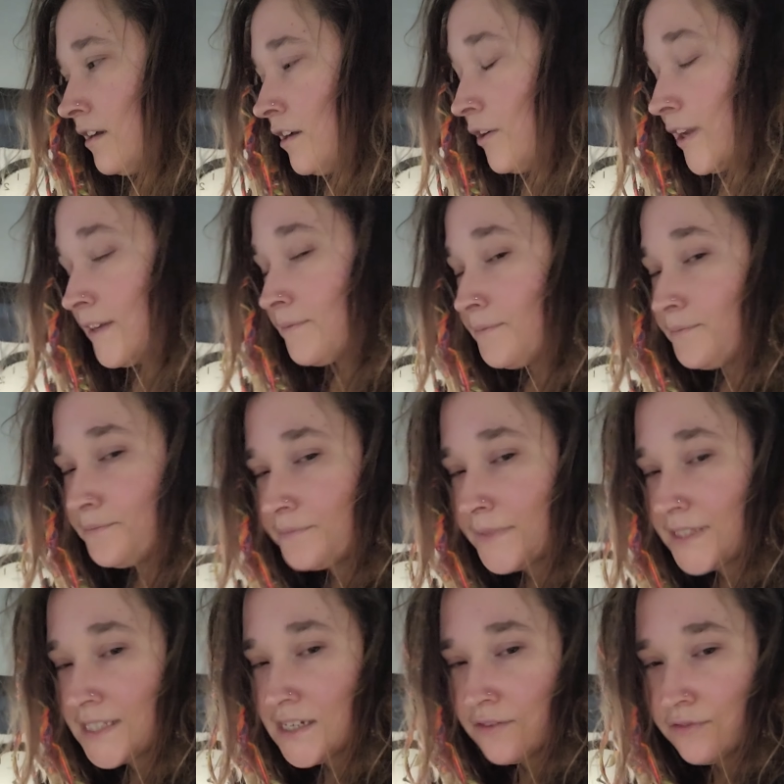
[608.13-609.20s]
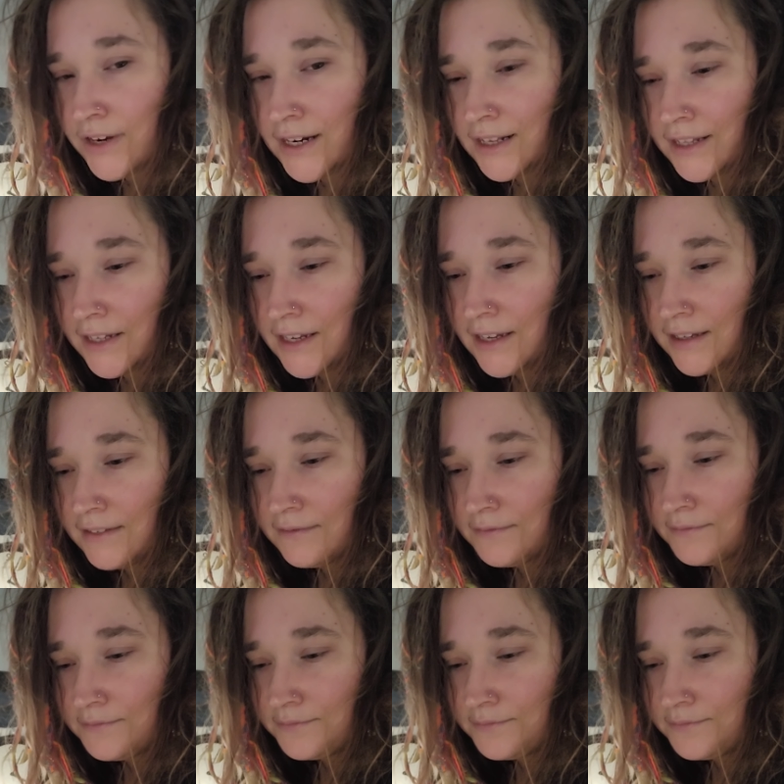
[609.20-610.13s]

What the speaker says: Okay, That's enough rattling on.